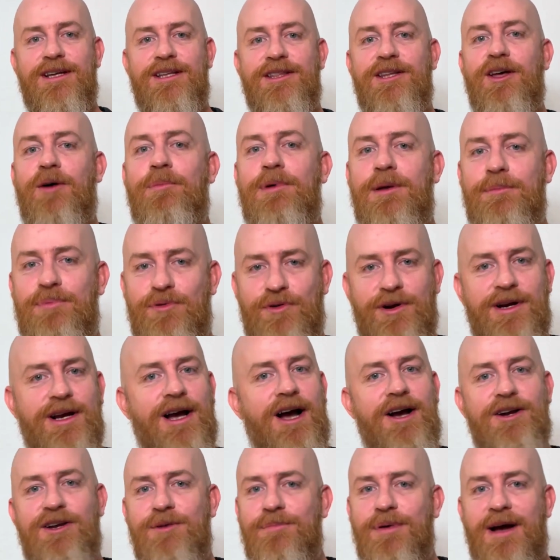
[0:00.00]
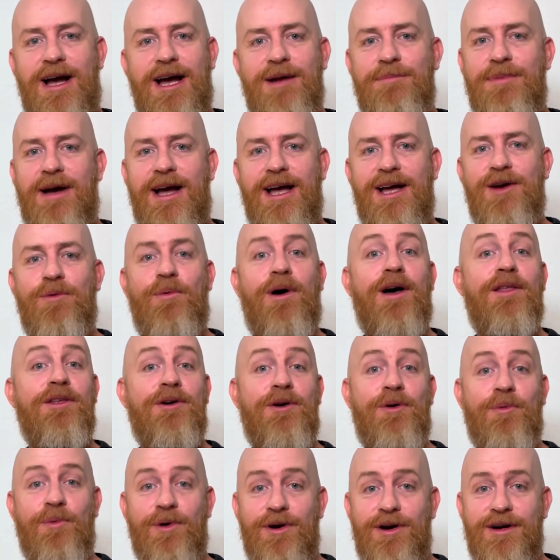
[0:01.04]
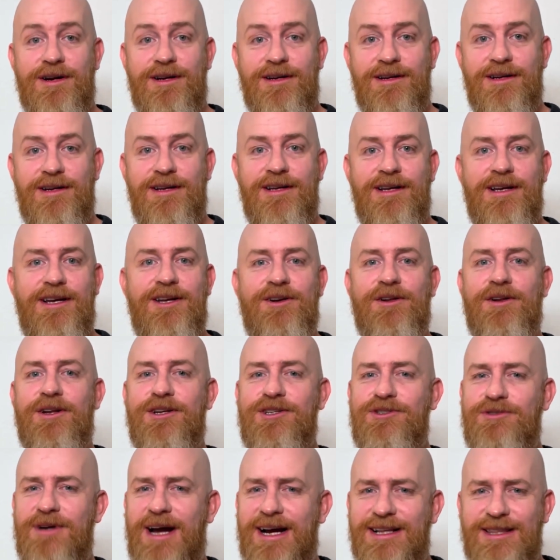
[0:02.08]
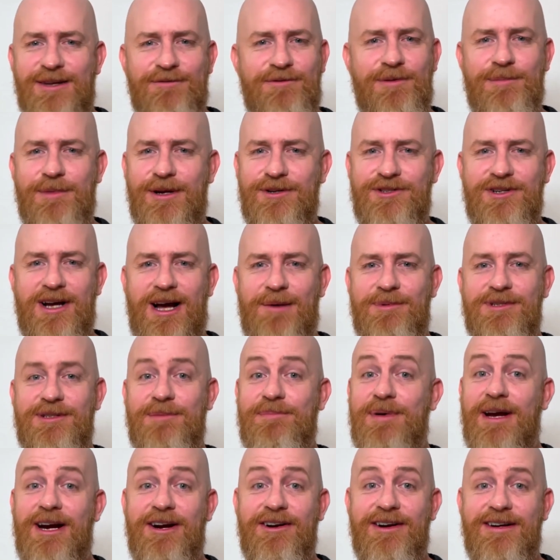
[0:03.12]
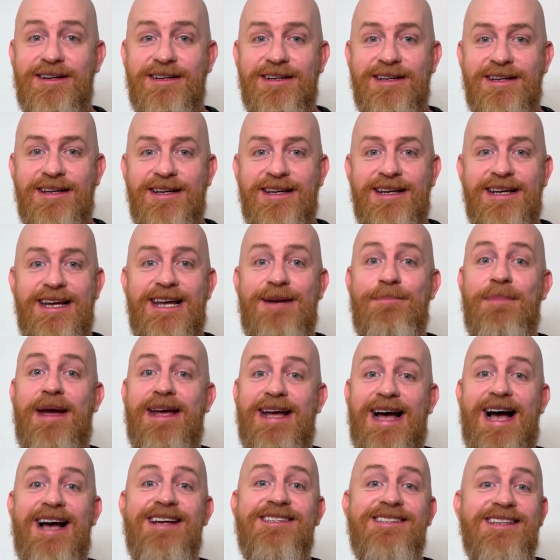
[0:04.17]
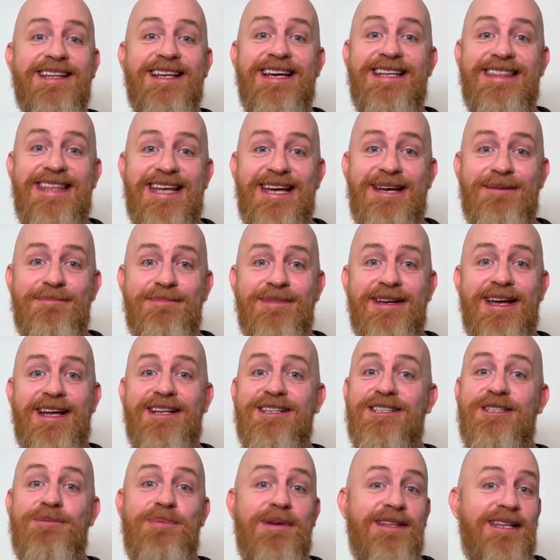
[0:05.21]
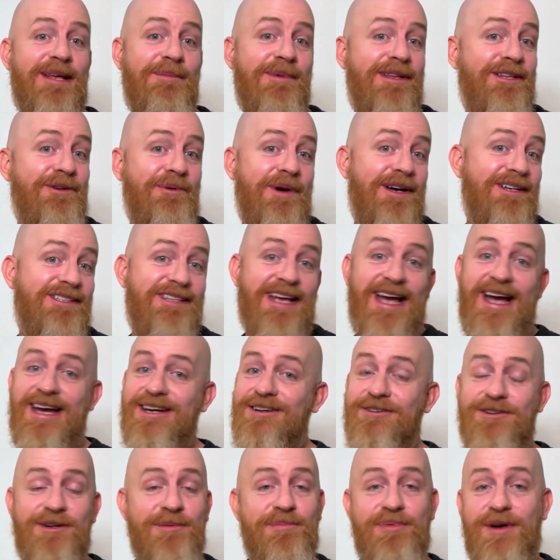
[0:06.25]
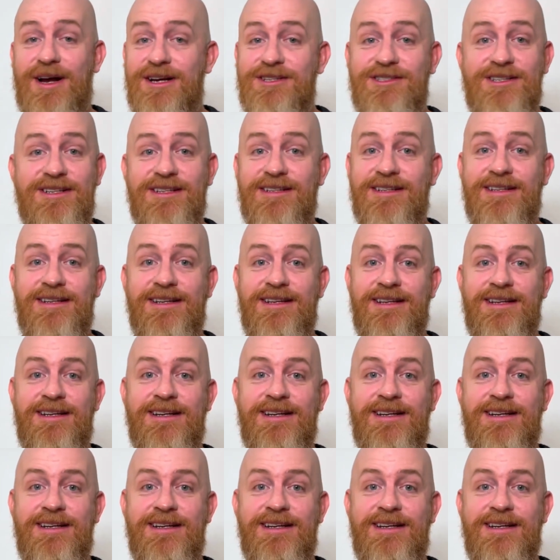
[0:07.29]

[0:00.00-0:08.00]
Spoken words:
They'll be preoccupied by it while they're at work. It'll distract them from their job as a parent. It may isolate them and spin them into anxiety or depression.